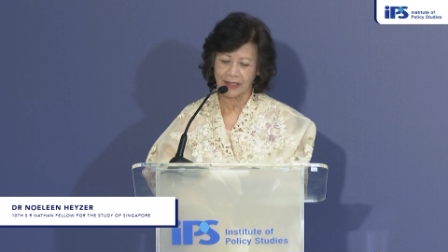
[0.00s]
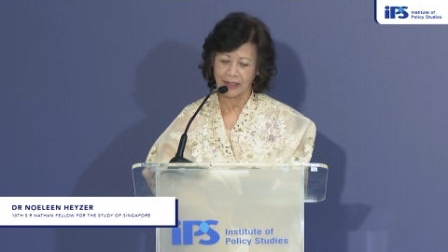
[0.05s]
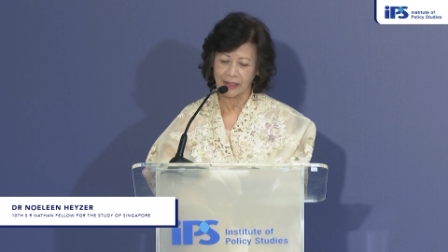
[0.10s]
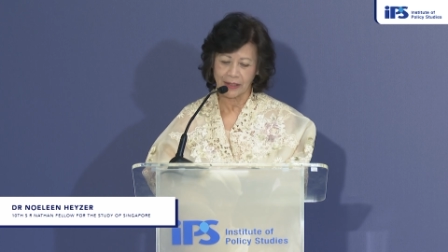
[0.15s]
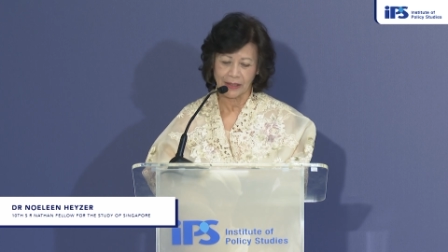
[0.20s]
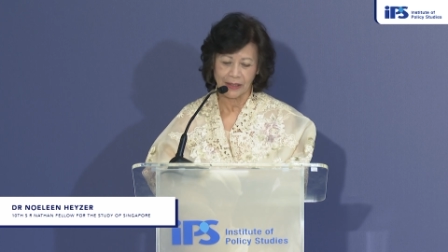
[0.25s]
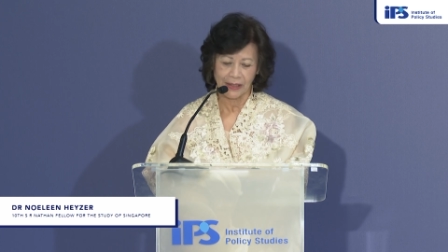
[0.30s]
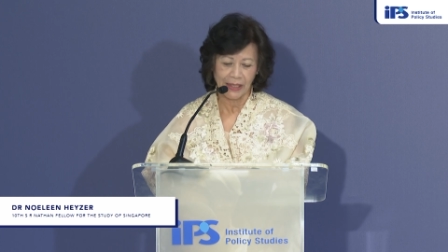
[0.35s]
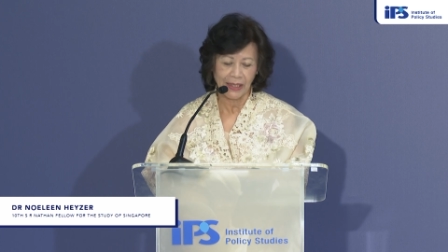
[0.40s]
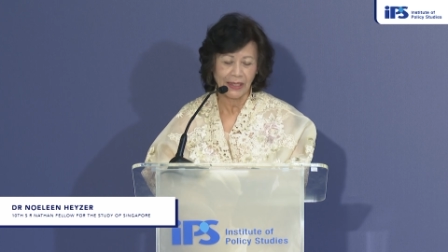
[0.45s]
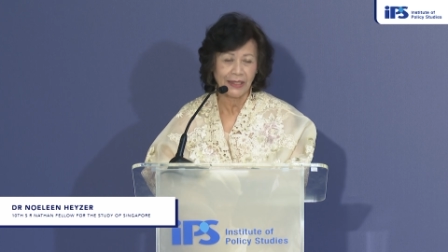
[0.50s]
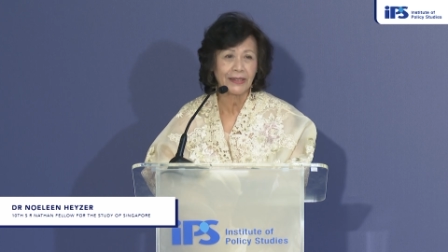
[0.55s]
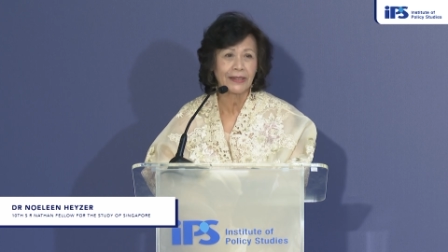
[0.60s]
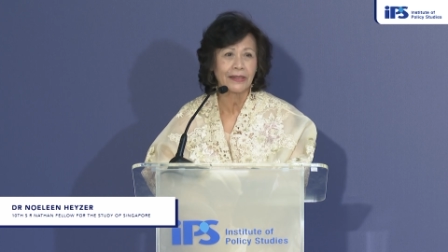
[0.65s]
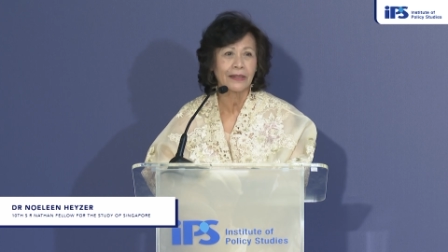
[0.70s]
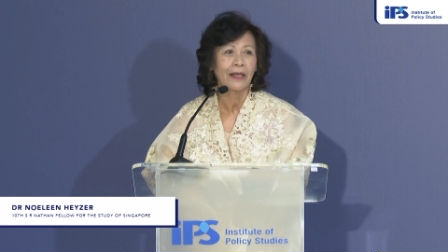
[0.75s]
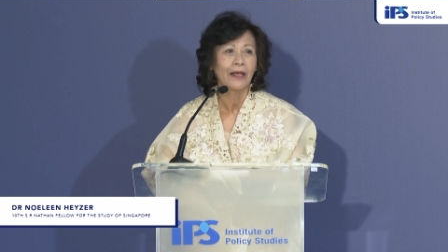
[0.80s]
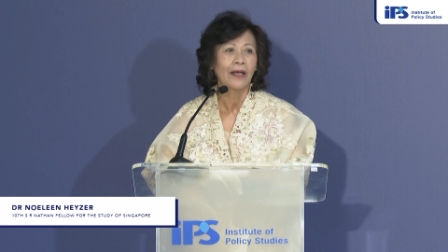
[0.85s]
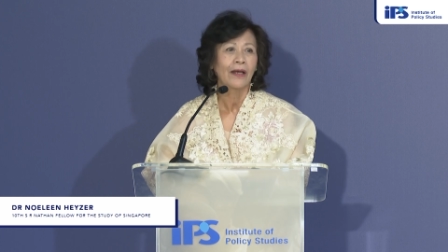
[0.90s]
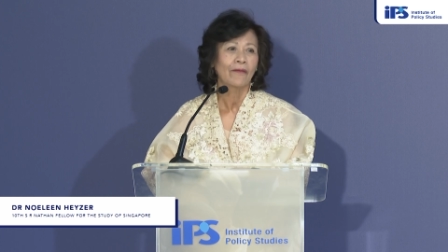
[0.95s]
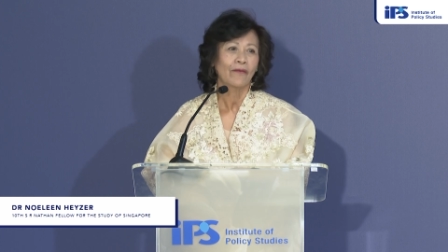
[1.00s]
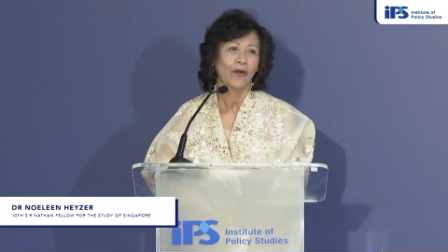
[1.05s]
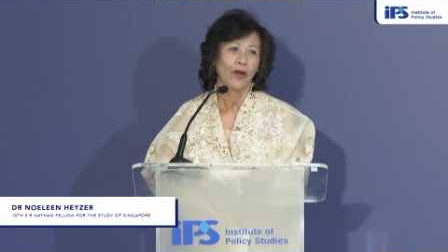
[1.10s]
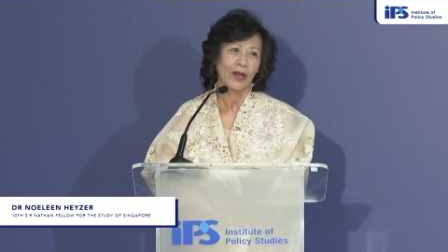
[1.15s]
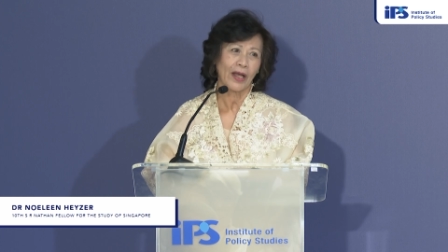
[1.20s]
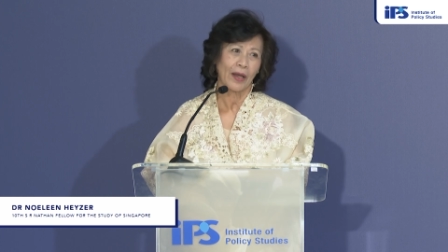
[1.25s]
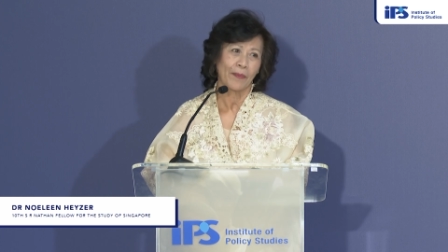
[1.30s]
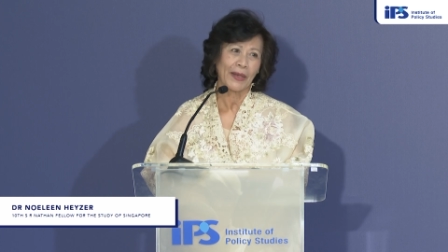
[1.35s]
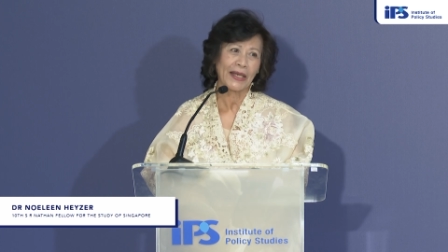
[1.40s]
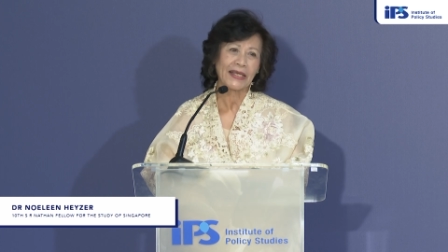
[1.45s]
and colleagues, for
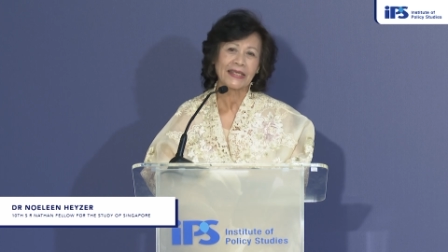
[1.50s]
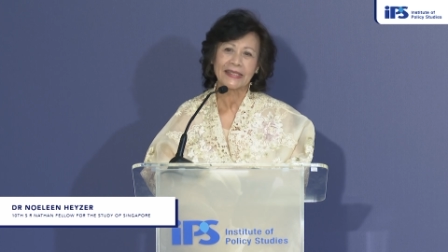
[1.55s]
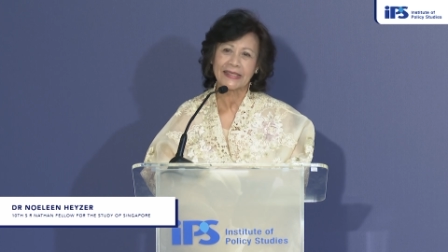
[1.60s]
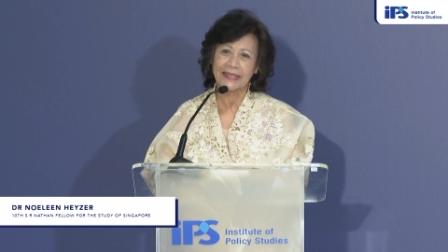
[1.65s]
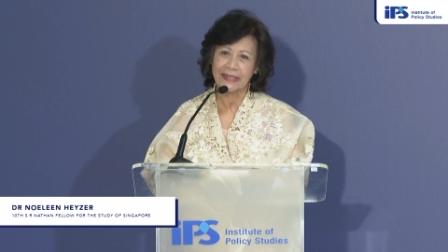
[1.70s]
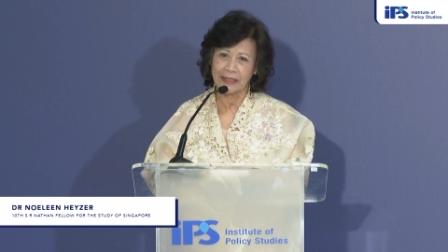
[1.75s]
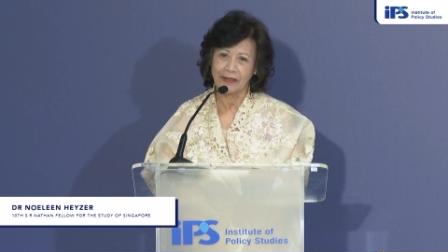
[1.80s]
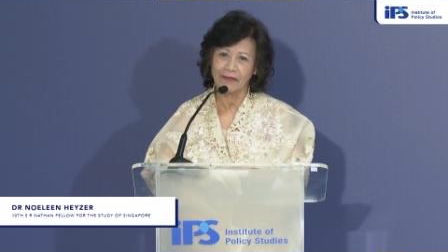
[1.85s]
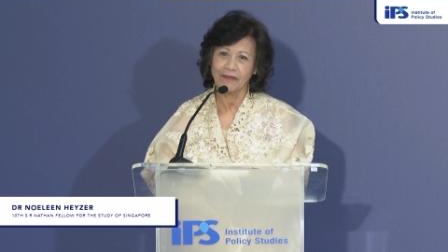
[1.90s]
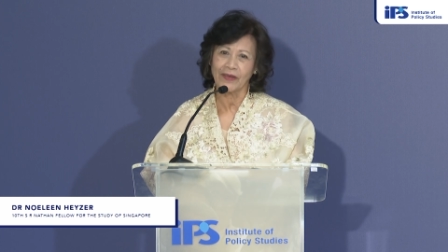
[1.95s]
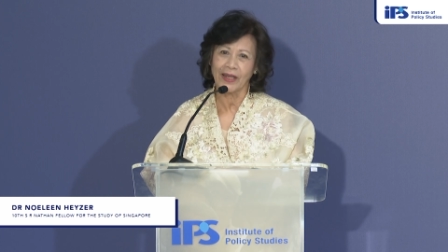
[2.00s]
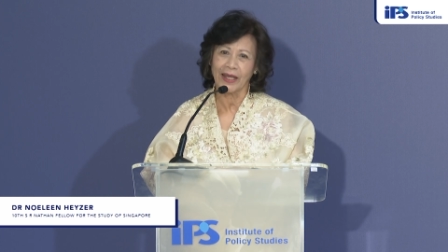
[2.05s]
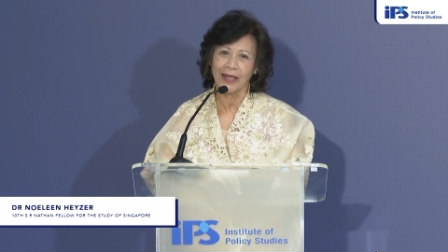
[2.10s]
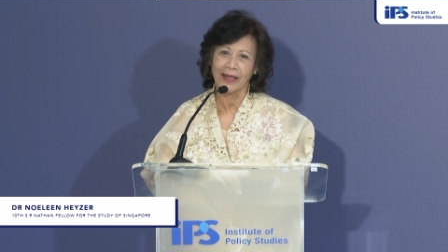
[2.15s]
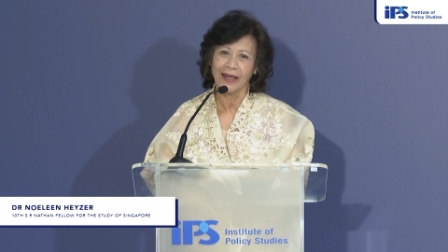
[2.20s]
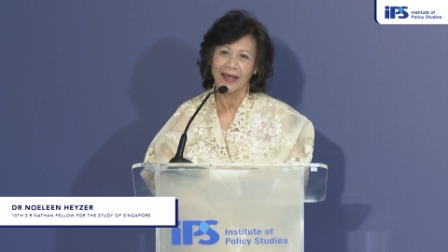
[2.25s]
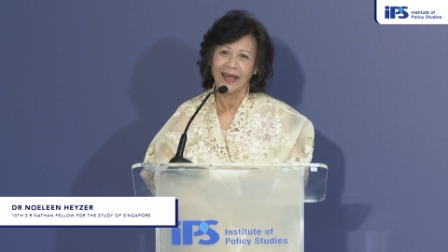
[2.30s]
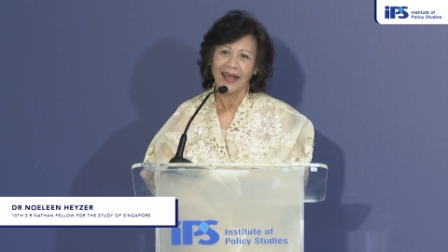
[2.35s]
coming this evening.